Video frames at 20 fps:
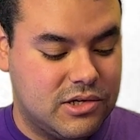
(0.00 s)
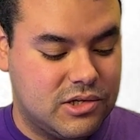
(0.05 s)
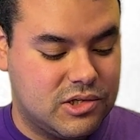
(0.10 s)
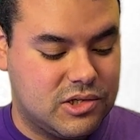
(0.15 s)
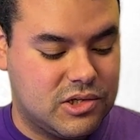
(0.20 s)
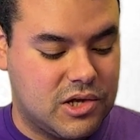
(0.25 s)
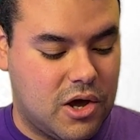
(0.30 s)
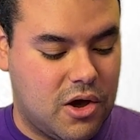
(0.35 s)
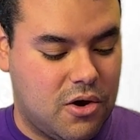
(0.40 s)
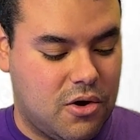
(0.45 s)

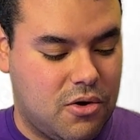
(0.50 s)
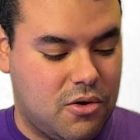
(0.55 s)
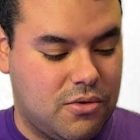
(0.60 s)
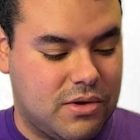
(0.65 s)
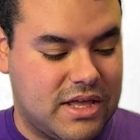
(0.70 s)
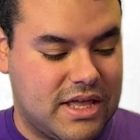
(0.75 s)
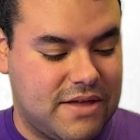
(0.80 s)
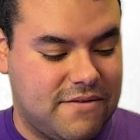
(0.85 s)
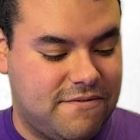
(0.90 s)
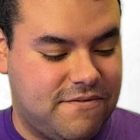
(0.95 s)
So
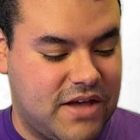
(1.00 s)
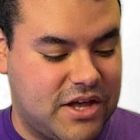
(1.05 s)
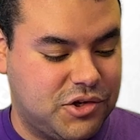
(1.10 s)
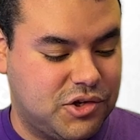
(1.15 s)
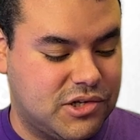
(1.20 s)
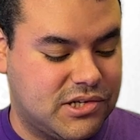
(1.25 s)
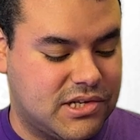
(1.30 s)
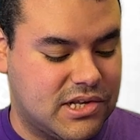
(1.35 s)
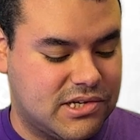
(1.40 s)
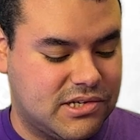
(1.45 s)
he
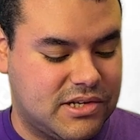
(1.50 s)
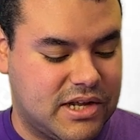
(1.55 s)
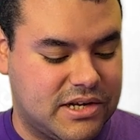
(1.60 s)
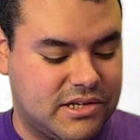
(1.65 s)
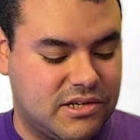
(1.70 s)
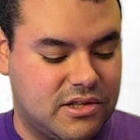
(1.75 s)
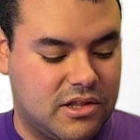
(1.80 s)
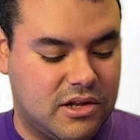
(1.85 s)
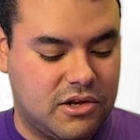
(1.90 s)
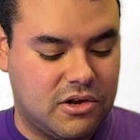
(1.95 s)
fetches the
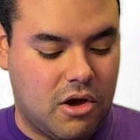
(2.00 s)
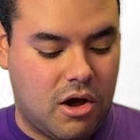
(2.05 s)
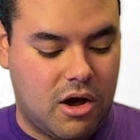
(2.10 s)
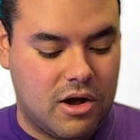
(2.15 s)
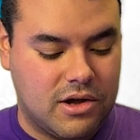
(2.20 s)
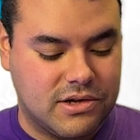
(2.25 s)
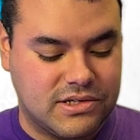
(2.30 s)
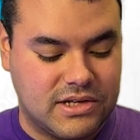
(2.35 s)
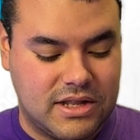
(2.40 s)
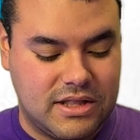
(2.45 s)
stick to the
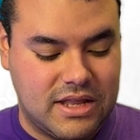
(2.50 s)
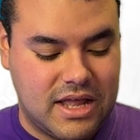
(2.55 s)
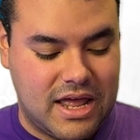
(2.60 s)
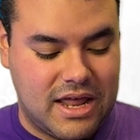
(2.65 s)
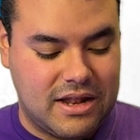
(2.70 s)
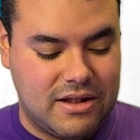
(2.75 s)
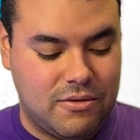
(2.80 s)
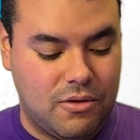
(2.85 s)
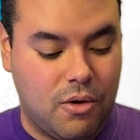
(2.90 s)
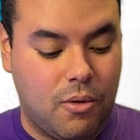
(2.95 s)
dogs, and
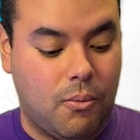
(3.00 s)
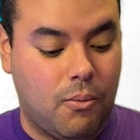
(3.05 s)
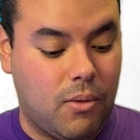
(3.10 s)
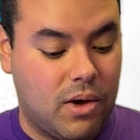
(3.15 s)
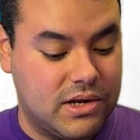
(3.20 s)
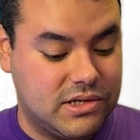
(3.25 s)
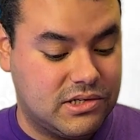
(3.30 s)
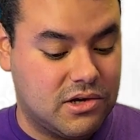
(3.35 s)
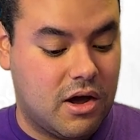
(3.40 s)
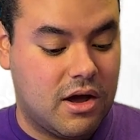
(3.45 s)
then
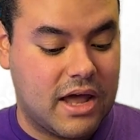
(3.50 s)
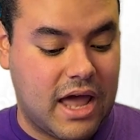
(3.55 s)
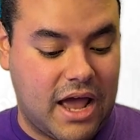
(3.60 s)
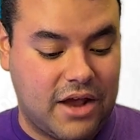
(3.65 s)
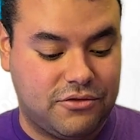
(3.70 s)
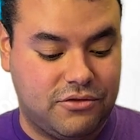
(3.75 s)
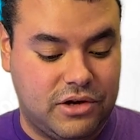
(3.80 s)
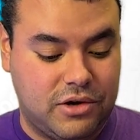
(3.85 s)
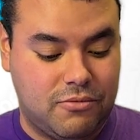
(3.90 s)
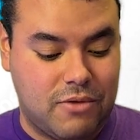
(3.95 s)
one dog
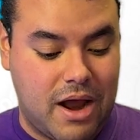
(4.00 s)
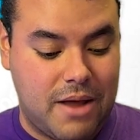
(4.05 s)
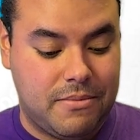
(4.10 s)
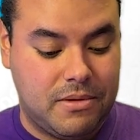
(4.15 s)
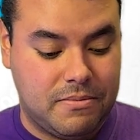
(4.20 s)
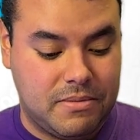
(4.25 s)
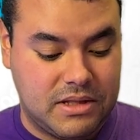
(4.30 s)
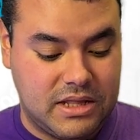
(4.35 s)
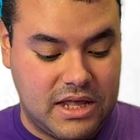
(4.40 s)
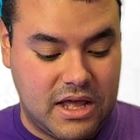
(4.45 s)
actually grabs
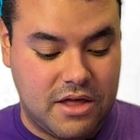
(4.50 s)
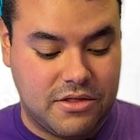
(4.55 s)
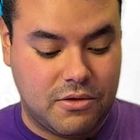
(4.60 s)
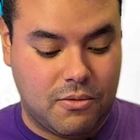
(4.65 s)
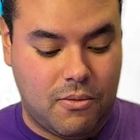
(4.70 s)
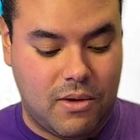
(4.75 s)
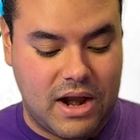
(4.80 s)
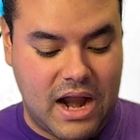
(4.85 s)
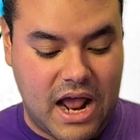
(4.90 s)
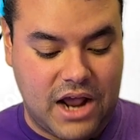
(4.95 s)
it, but the other
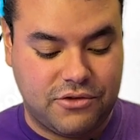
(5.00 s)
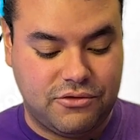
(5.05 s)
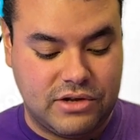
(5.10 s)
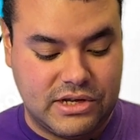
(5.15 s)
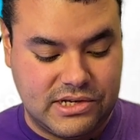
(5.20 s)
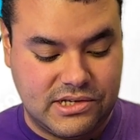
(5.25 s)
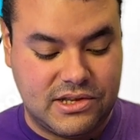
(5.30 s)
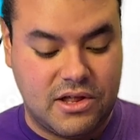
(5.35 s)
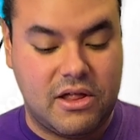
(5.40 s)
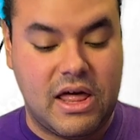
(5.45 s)
one
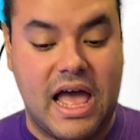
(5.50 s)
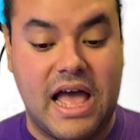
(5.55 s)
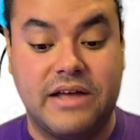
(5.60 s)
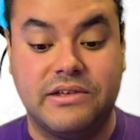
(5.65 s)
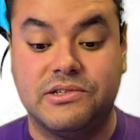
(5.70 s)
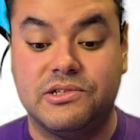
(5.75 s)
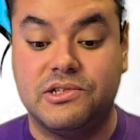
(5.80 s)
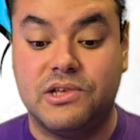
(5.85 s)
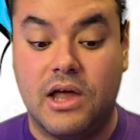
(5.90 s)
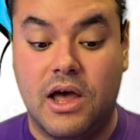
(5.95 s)
actually still
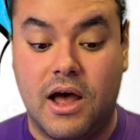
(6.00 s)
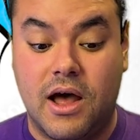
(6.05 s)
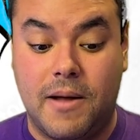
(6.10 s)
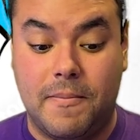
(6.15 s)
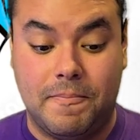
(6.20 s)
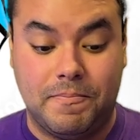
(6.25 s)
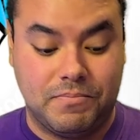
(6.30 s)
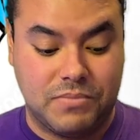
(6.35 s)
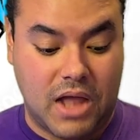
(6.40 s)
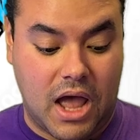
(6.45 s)
has
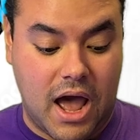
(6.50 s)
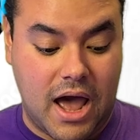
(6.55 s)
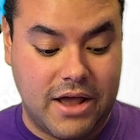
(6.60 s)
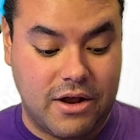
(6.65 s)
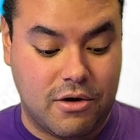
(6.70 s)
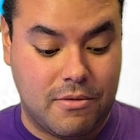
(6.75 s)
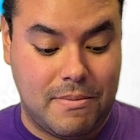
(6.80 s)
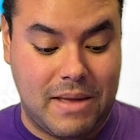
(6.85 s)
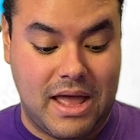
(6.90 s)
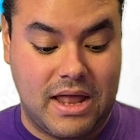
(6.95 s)

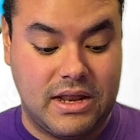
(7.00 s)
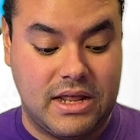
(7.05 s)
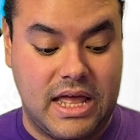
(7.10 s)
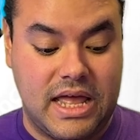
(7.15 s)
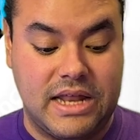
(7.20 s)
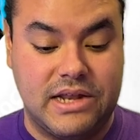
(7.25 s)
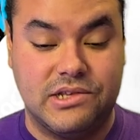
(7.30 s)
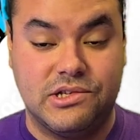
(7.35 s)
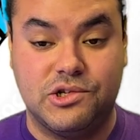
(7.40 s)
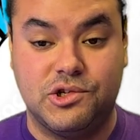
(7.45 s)
Iron Man
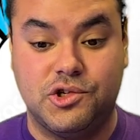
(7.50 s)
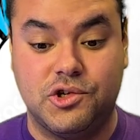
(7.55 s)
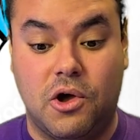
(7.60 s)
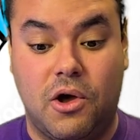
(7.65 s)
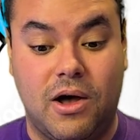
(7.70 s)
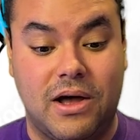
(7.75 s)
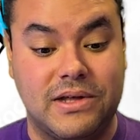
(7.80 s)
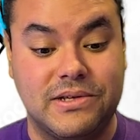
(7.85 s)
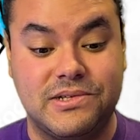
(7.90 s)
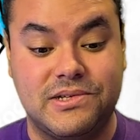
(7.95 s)
in his
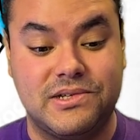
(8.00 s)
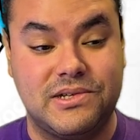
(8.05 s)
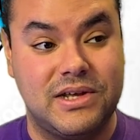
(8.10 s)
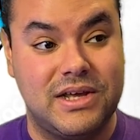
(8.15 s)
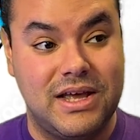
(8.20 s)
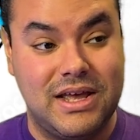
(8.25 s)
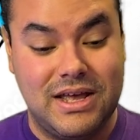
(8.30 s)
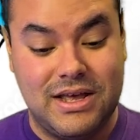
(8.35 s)
jaws.